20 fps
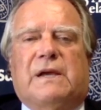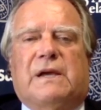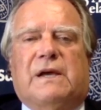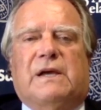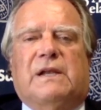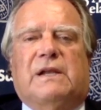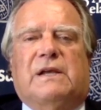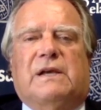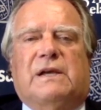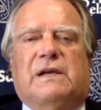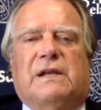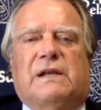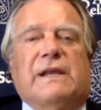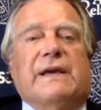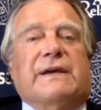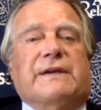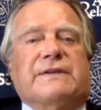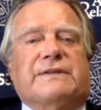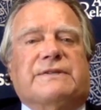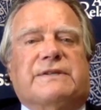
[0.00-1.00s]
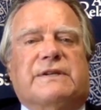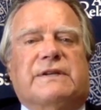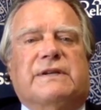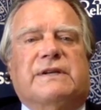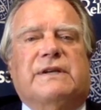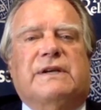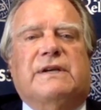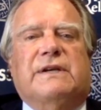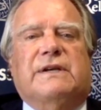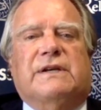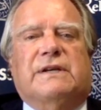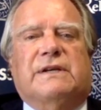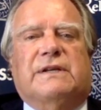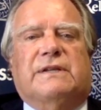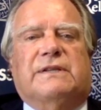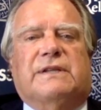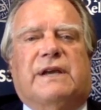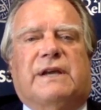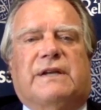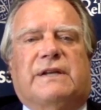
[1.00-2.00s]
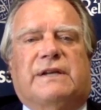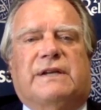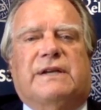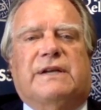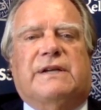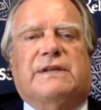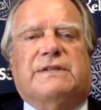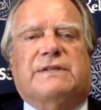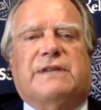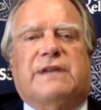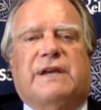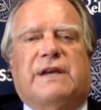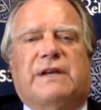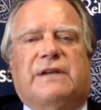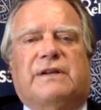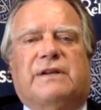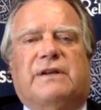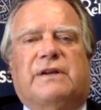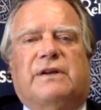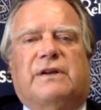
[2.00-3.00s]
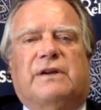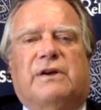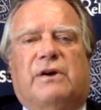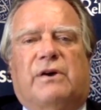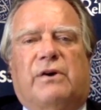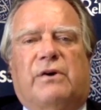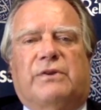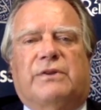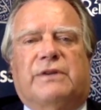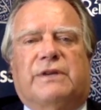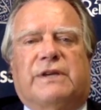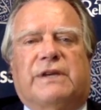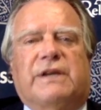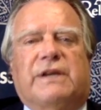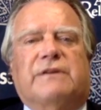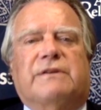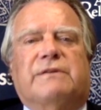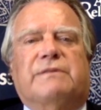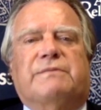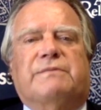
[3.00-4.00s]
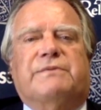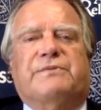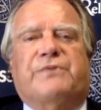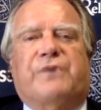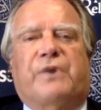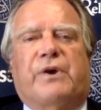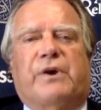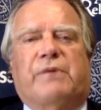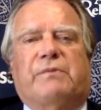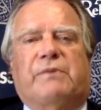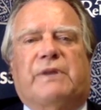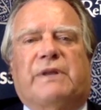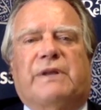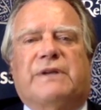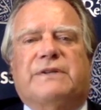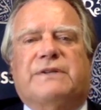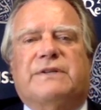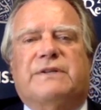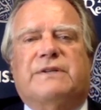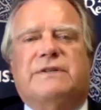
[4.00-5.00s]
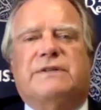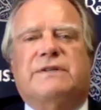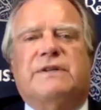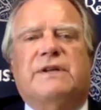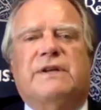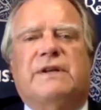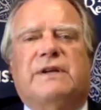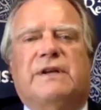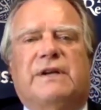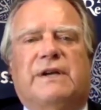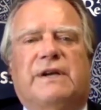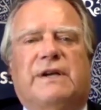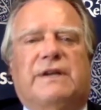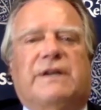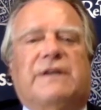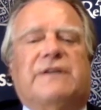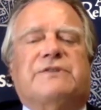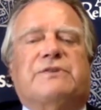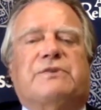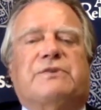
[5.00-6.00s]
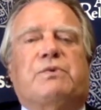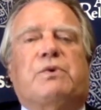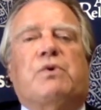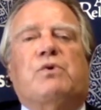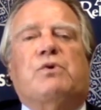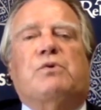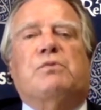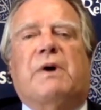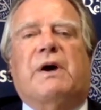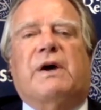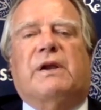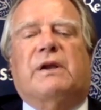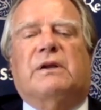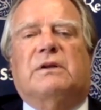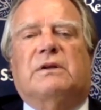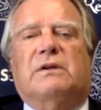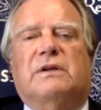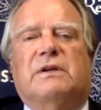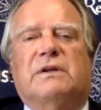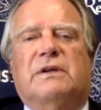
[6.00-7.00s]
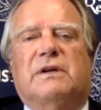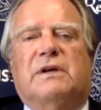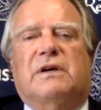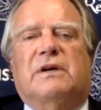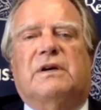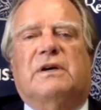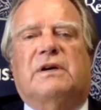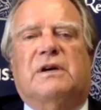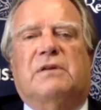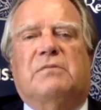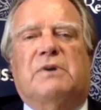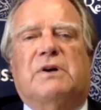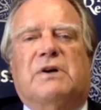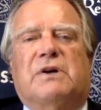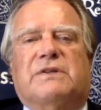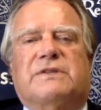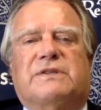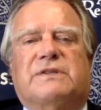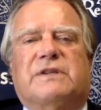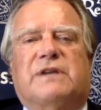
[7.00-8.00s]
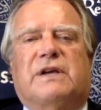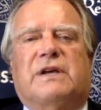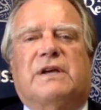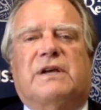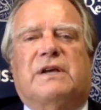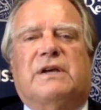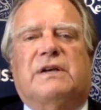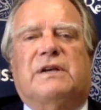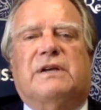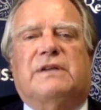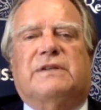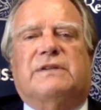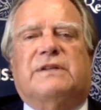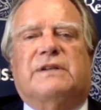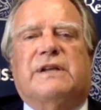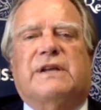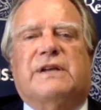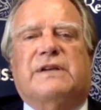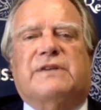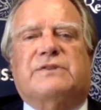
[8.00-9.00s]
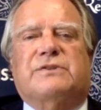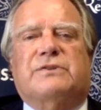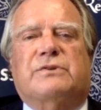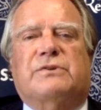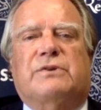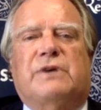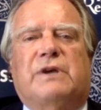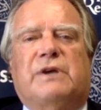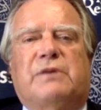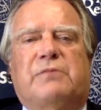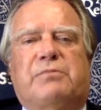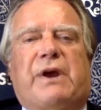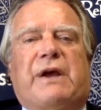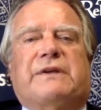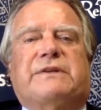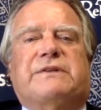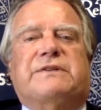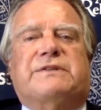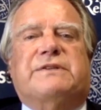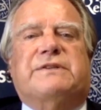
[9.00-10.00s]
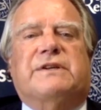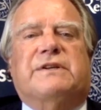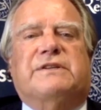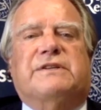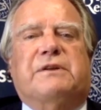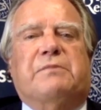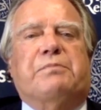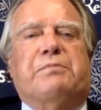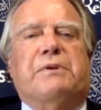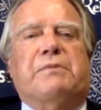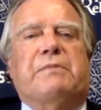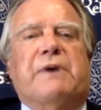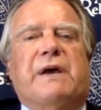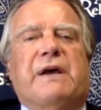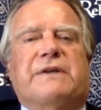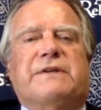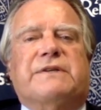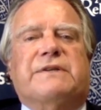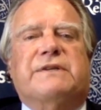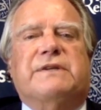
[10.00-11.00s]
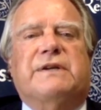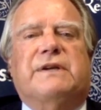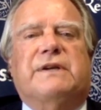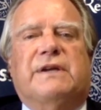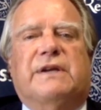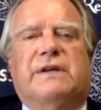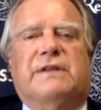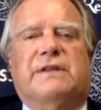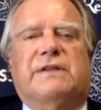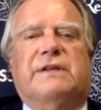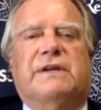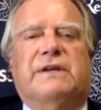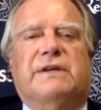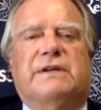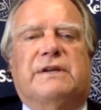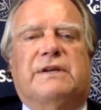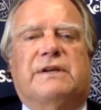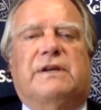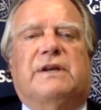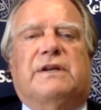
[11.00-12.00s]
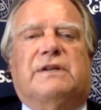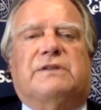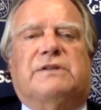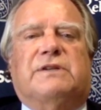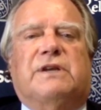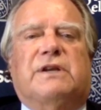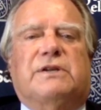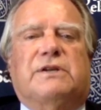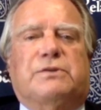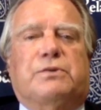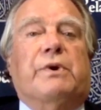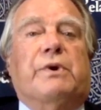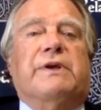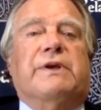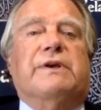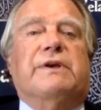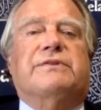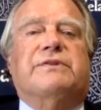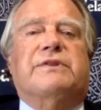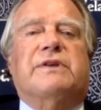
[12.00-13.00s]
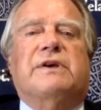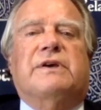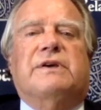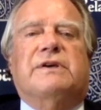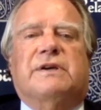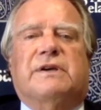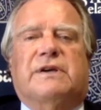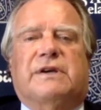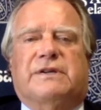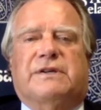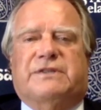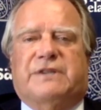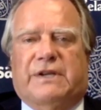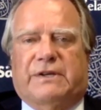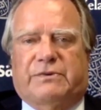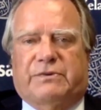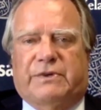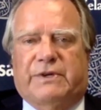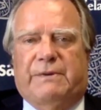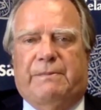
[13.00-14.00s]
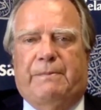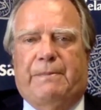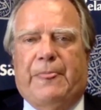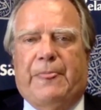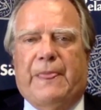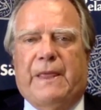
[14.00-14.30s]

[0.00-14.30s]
a legacy that he has had on the kingdom's foreign relations, and as a role model amongst international practicing diplomats in the 20th century.